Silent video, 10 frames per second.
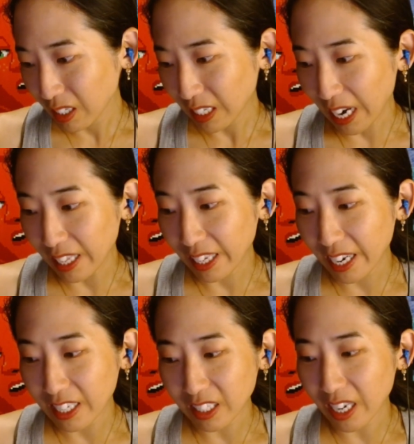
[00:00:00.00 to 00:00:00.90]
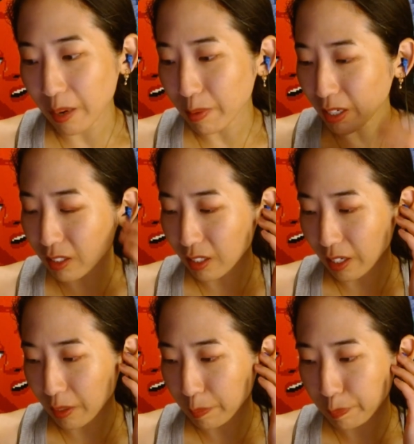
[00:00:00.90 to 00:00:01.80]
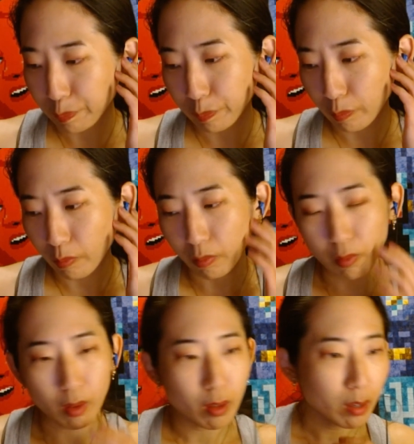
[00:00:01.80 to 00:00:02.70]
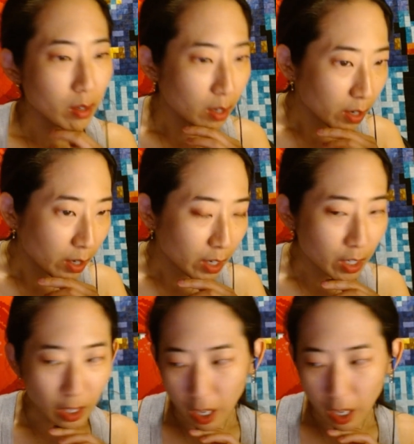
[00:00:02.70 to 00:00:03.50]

Callahan's A.A. Benson, eh?